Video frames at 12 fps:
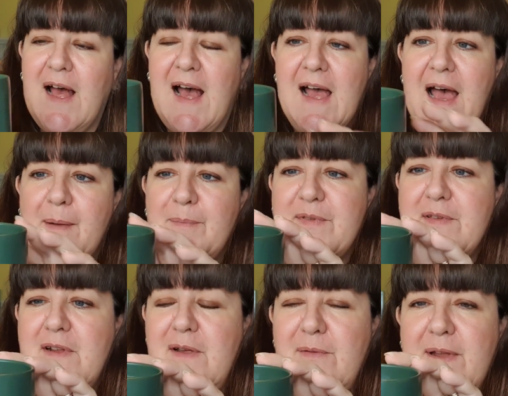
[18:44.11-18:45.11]
I
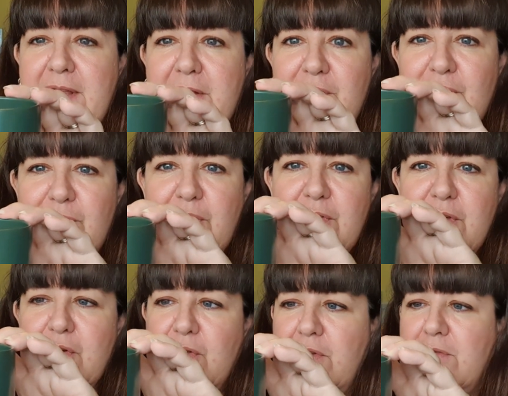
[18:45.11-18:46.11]
absolutely love the
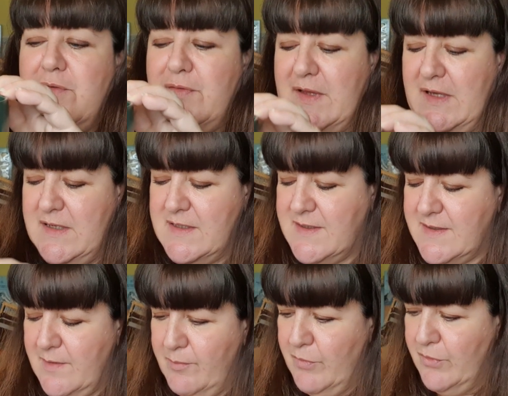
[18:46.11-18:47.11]
colour of
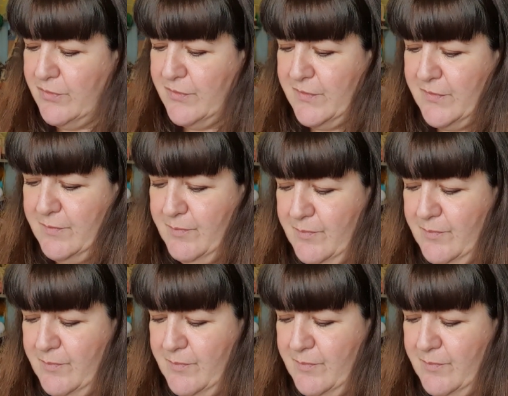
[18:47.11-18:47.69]
these mugs.